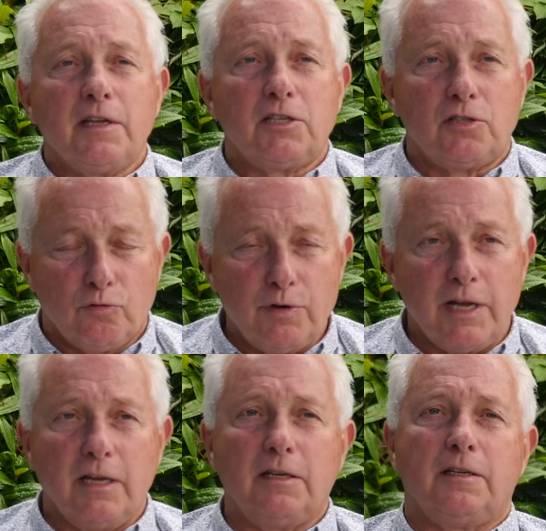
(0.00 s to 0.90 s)

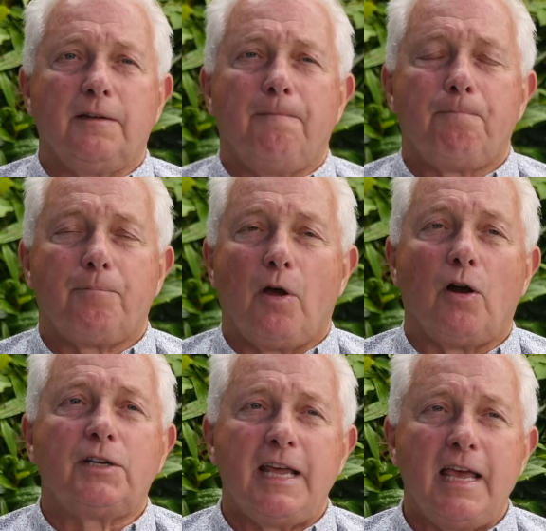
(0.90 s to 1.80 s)
street
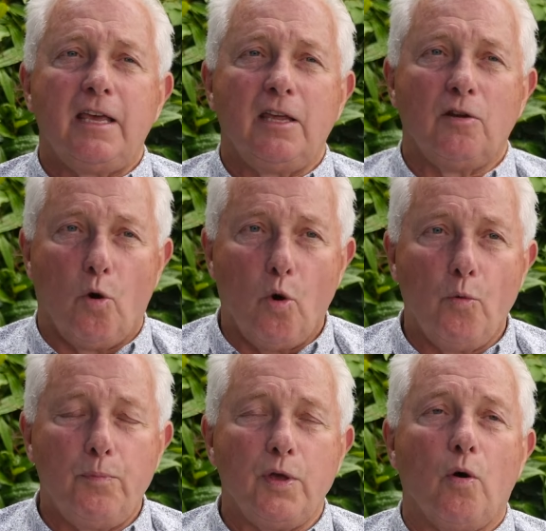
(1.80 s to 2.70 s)
are taking
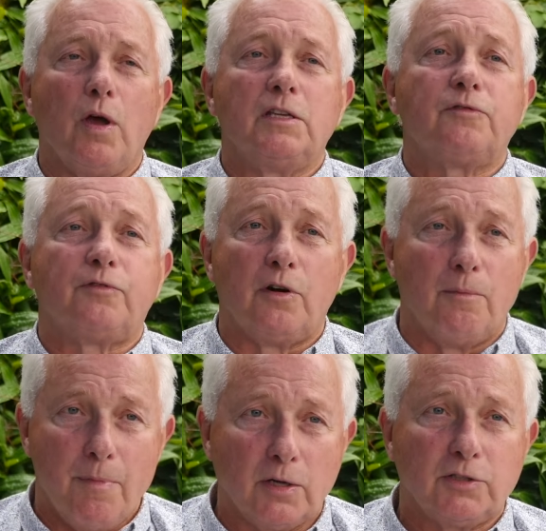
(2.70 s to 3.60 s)
opioids for a
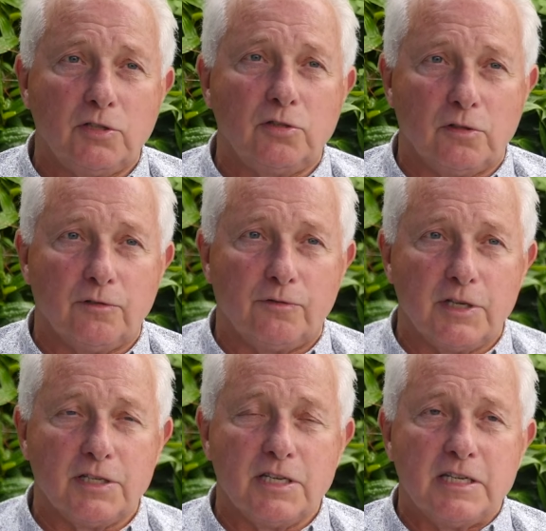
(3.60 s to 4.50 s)
multitude of
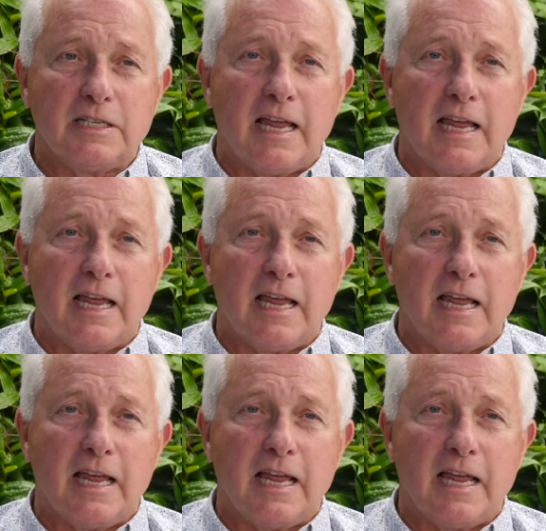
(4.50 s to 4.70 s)
reasons.